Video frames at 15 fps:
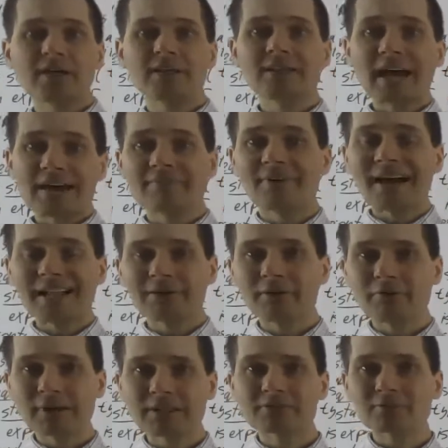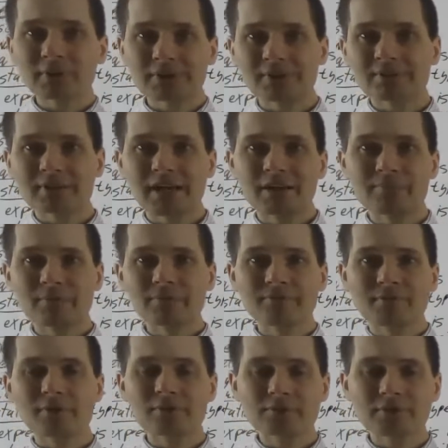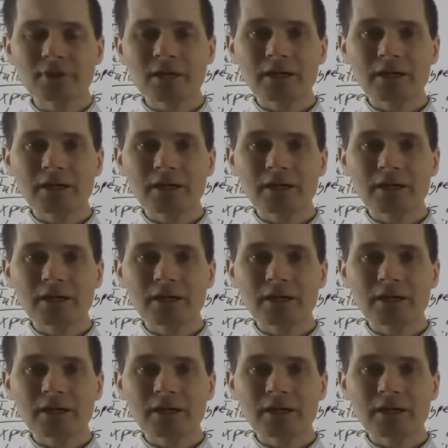that value is, what the type of those